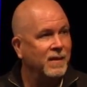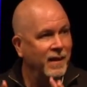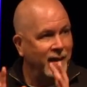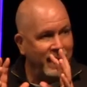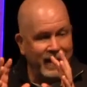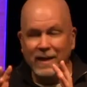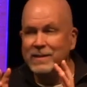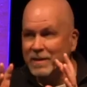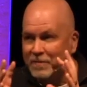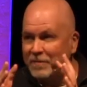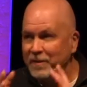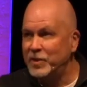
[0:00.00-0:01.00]
he has
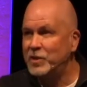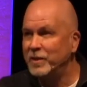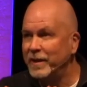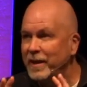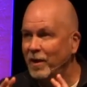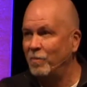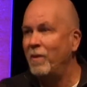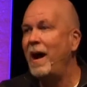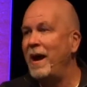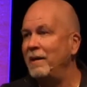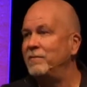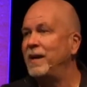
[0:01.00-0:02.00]
officially
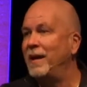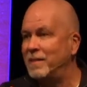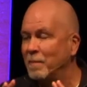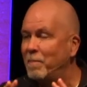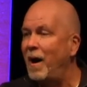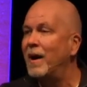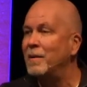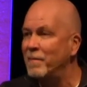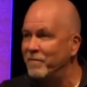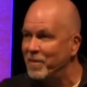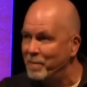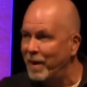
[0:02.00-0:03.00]
arrived at the bottom
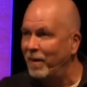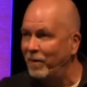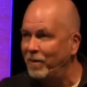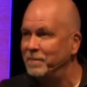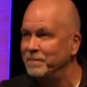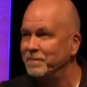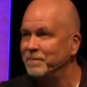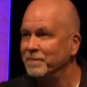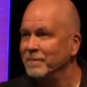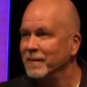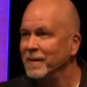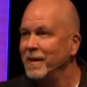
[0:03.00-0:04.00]
of the barrel.
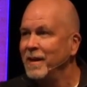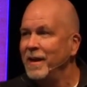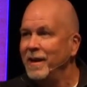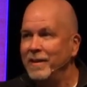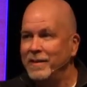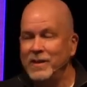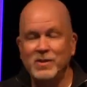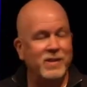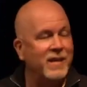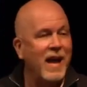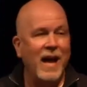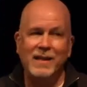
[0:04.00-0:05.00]
These are
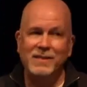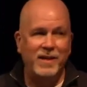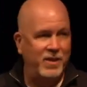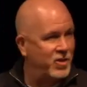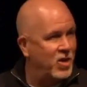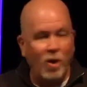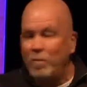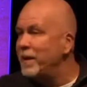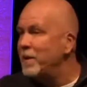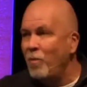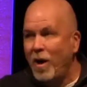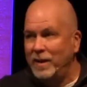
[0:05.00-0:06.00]
the guys that
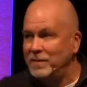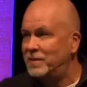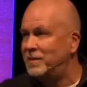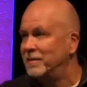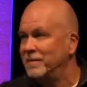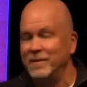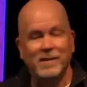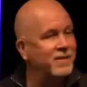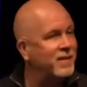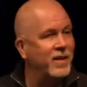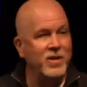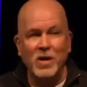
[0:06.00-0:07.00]
nobody wants,
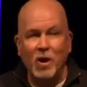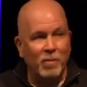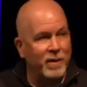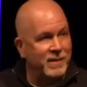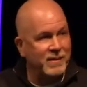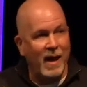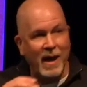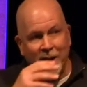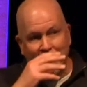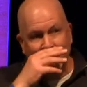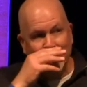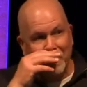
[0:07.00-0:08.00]
that nobody's
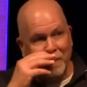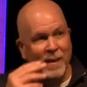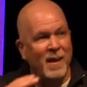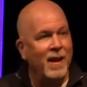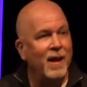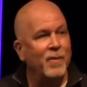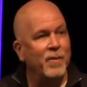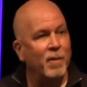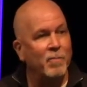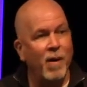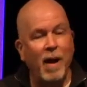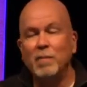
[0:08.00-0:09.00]
hired. They're
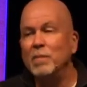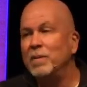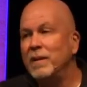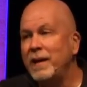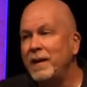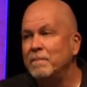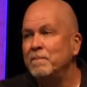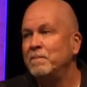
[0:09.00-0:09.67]
probably